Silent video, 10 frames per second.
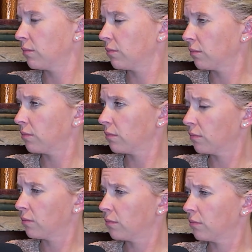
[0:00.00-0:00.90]

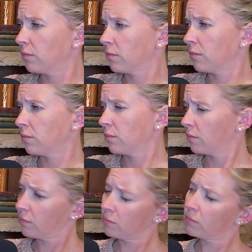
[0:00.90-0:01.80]

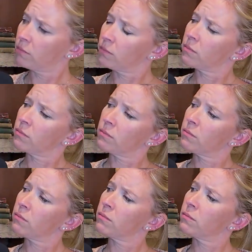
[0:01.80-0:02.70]

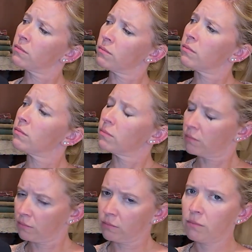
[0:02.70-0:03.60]

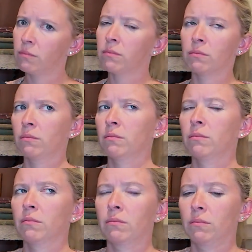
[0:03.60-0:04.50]

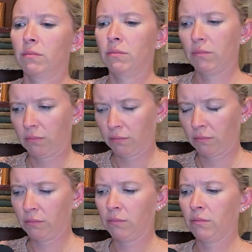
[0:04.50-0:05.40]

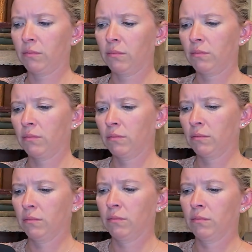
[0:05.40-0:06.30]

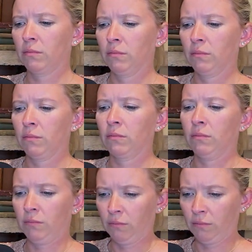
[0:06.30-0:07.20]
(silent)